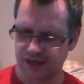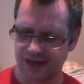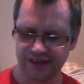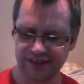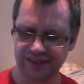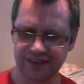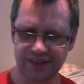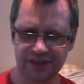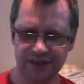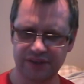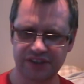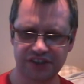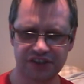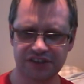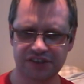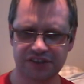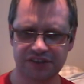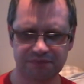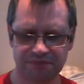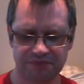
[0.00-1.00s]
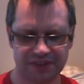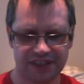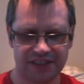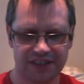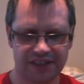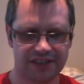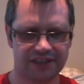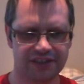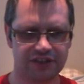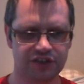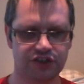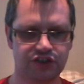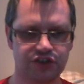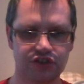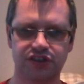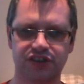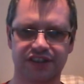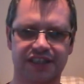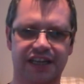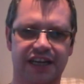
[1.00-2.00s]
I don't know, it just
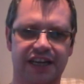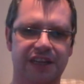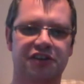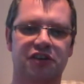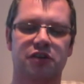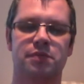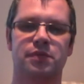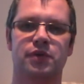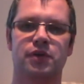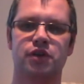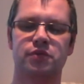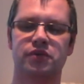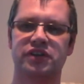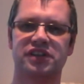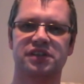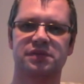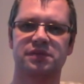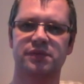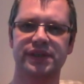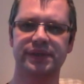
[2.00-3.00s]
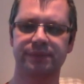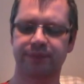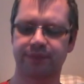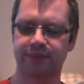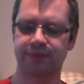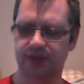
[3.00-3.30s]
doesn't taste like blueberry to me.